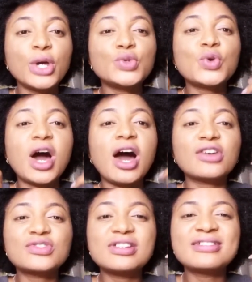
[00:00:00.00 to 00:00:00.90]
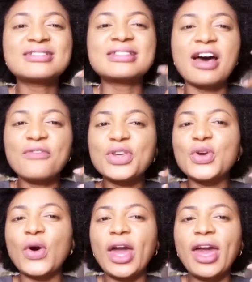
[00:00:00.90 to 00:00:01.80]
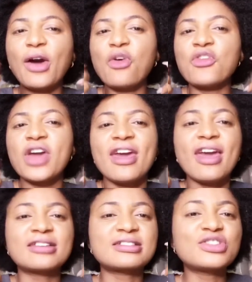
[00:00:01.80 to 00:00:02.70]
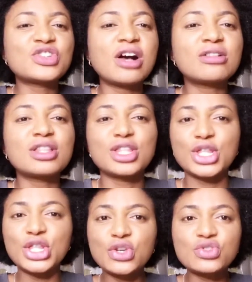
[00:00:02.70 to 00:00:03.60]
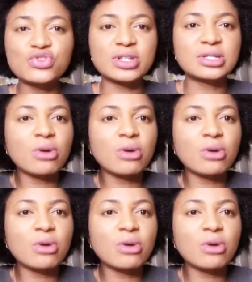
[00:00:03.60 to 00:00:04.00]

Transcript: you are actually starving your hair of essential nutrients.